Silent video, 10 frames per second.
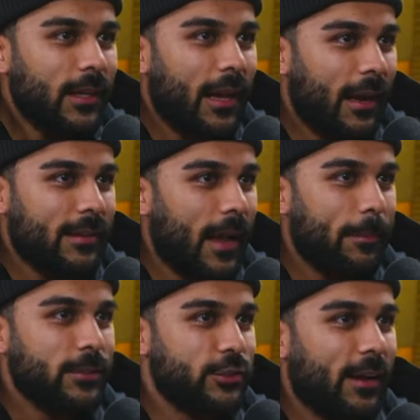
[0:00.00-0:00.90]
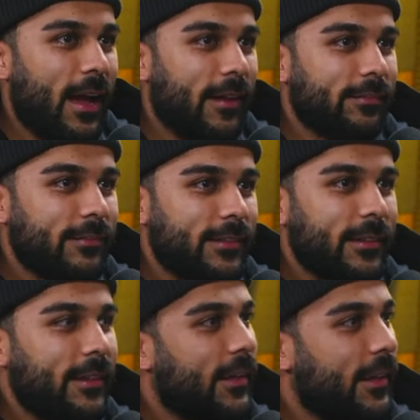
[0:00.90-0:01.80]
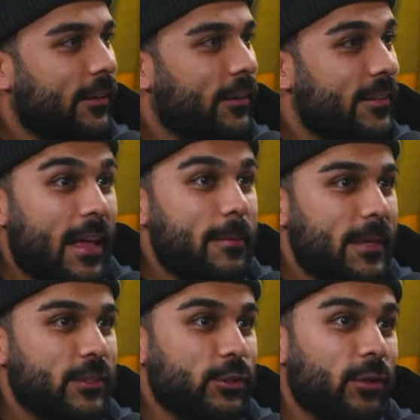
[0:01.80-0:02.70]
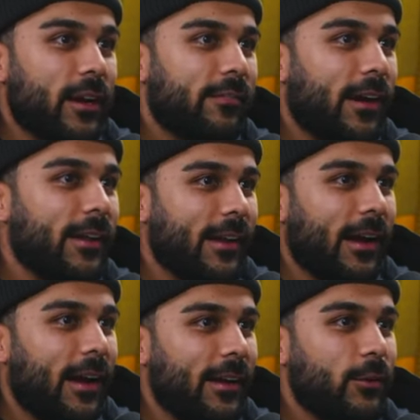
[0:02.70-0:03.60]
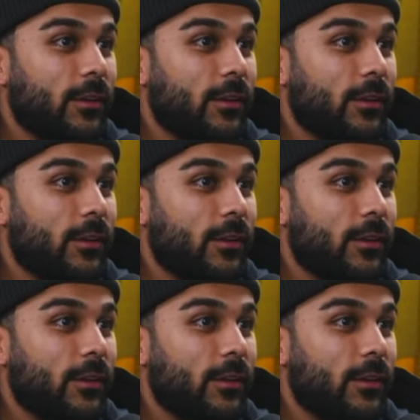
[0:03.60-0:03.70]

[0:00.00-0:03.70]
and I type in giraffe and on the 10th page of Google, I find a guy who